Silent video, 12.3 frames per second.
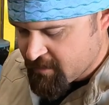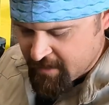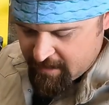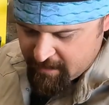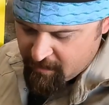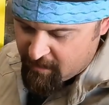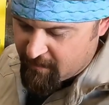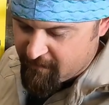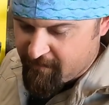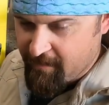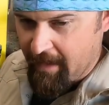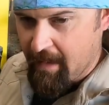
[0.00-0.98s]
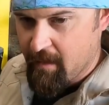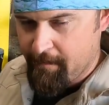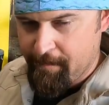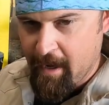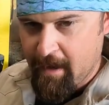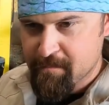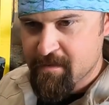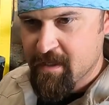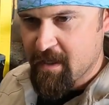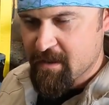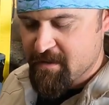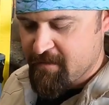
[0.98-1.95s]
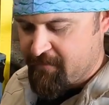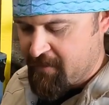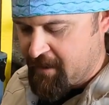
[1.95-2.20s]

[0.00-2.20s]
that you can fail a pipe test if you